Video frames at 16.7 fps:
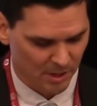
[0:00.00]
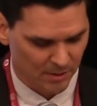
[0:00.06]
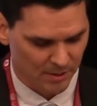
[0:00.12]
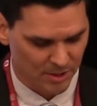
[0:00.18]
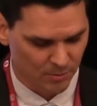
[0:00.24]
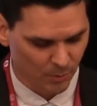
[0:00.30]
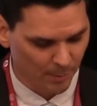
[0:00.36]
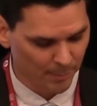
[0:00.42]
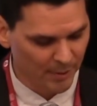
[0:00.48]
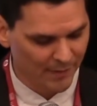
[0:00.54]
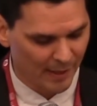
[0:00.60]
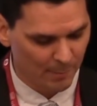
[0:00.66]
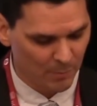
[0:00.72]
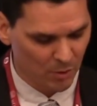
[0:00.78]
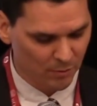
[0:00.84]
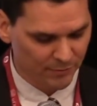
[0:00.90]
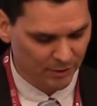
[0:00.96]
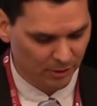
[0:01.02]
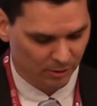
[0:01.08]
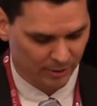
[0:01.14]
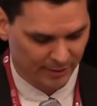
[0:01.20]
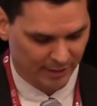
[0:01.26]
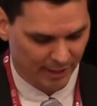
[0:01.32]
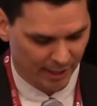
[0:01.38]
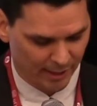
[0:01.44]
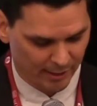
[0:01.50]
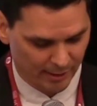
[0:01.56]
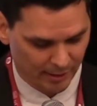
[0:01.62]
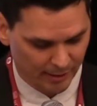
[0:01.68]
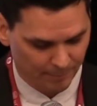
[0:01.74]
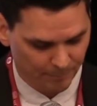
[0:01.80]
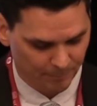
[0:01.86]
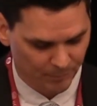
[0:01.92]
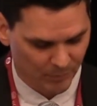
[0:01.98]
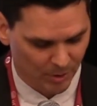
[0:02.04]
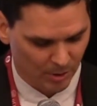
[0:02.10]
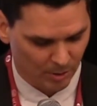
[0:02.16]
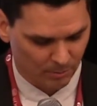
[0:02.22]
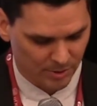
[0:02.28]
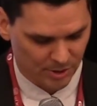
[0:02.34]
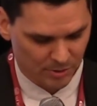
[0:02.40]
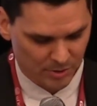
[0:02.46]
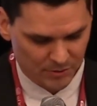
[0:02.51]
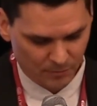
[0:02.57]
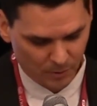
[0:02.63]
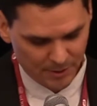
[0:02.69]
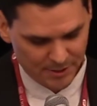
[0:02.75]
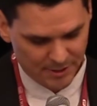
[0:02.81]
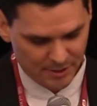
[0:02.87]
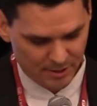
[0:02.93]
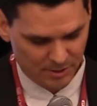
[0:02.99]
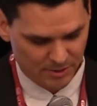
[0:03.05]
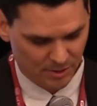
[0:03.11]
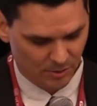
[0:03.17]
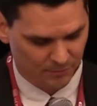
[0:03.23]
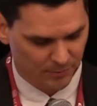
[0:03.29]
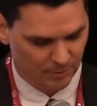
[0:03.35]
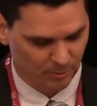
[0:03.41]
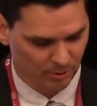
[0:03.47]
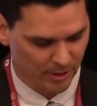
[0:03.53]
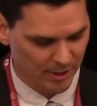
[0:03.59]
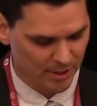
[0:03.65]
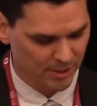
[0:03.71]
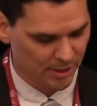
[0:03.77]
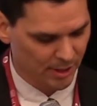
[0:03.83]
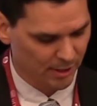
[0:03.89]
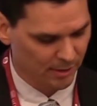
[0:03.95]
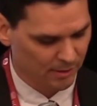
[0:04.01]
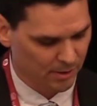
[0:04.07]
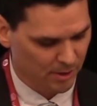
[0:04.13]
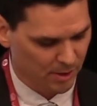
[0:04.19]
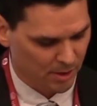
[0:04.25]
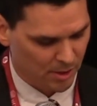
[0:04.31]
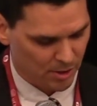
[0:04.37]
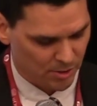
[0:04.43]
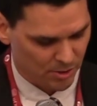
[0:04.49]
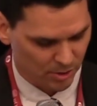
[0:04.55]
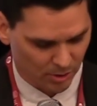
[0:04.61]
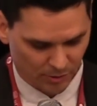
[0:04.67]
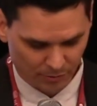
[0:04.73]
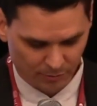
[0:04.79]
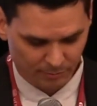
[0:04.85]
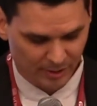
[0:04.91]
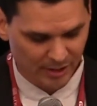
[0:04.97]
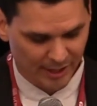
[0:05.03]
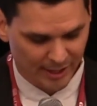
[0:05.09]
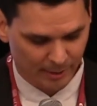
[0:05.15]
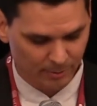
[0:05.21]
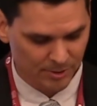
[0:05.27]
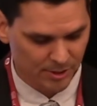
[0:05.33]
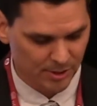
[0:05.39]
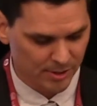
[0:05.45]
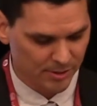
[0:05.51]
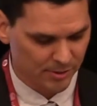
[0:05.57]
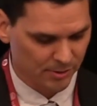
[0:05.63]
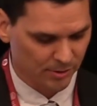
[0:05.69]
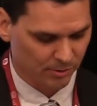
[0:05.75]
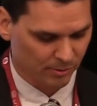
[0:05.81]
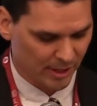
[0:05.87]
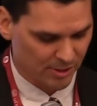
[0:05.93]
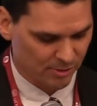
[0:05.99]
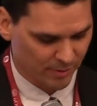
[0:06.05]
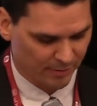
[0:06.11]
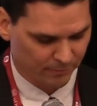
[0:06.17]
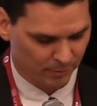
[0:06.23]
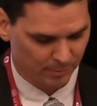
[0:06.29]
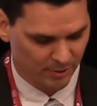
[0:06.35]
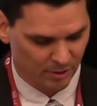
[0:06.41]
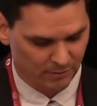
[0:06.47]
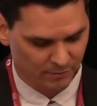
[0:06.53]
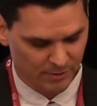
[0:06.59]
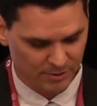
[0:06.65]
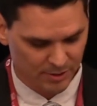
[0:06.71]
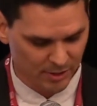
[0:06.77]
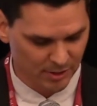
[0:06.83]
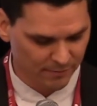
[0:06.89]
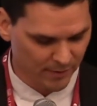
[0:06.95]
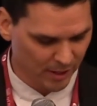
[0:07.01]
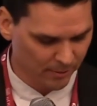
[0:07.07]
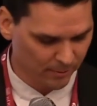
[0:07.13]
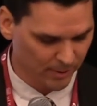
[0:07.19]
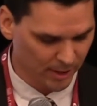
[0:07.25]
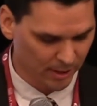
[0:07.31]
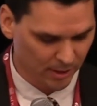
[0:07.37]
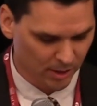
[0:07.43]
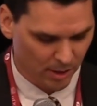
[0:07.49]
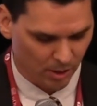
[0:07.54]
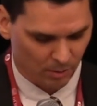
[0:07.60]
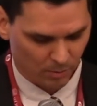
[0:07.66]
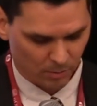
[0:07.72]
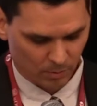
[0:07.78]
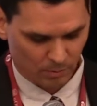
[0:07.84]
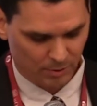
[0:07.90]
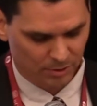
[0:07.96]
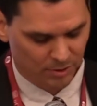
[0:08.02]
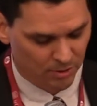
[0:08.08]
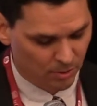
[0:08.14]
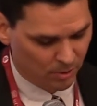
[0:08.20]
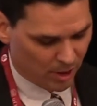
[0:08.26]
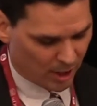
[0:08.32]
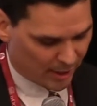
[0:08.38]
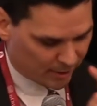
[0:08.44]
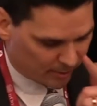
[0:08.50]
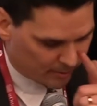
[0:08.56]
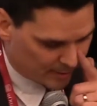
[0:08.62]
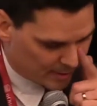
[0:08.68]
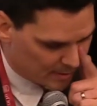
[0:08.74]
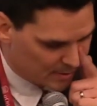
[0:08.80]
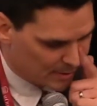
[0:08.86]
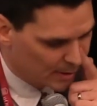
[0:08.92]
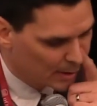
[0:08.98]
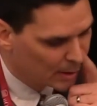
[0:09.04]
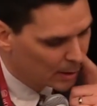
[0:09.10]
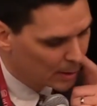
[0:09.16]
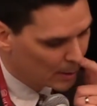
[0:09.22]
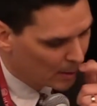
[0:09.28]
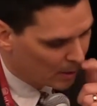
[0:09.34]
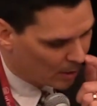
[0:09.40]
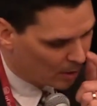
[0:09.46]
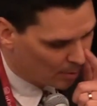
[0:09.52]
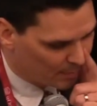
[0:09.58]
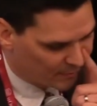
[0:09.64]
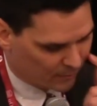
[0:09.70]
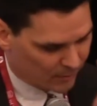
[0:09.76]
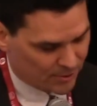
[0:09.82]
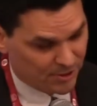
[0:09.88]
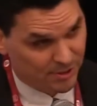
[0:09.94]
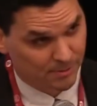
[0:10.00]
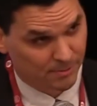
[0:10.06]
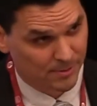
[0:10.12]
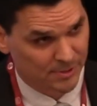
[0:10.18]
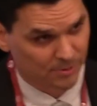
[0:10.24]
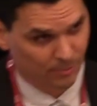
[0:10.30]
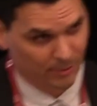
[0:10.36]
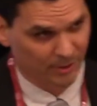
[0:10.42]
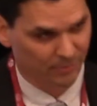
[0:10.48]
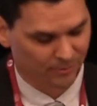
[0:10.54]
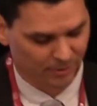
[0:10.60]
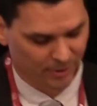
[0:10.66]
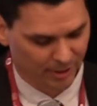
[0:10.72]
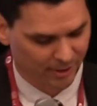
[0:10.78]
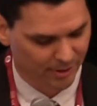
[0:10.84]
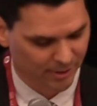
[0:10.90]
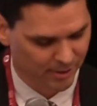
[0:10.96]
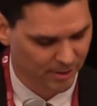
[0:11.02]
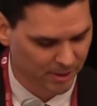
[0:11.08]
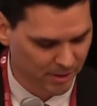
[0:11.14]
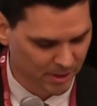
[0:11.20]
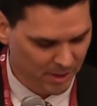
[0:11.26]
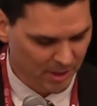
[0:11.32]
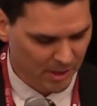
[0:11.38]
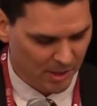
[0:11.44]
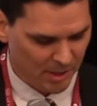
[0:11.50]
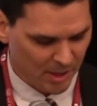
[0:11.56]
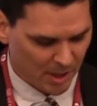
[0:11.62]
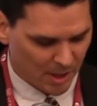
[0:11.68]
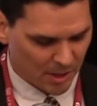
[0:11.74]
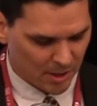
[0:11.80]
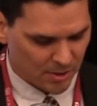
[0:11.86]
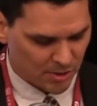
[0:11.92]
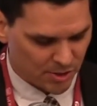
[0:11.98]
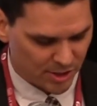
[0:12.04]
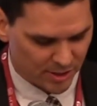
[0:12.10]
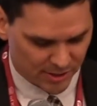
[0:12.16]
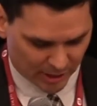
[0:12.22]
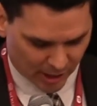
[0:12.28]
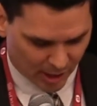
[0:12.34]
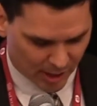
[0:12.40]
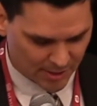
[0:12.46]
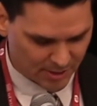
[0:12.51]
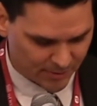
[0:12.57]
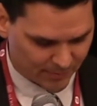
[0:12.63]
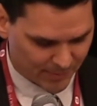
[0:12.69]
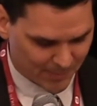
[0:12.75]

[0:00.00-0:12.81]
This woman that moved to Canada when she was 14 years old from Croatia, she learned 3 languages, graduated from the University of Ottawa with 2 law degrees, all before she was 23. She is a constant